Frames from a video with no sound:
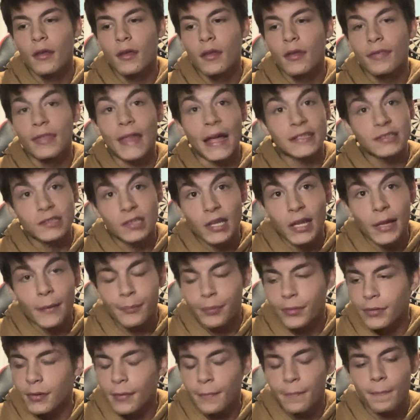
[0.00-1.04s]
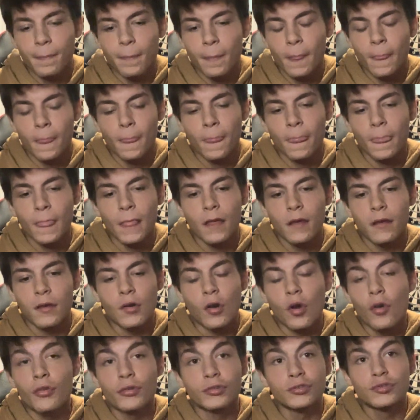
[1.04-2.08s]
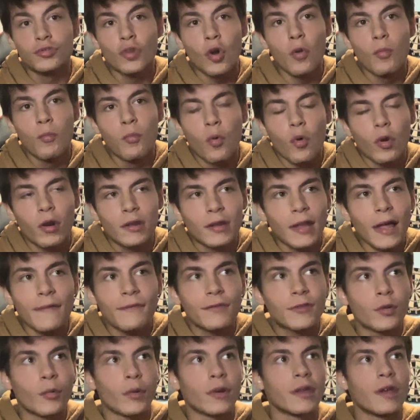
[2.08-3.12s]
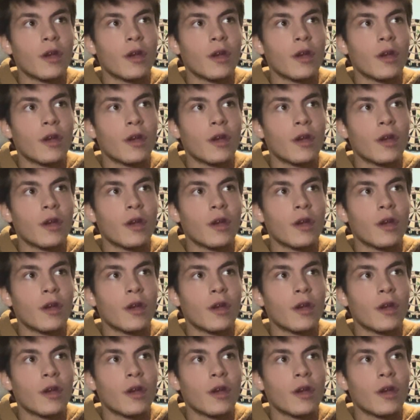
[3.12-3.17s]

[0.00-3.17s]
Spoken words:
that's clips. There's no more left to it.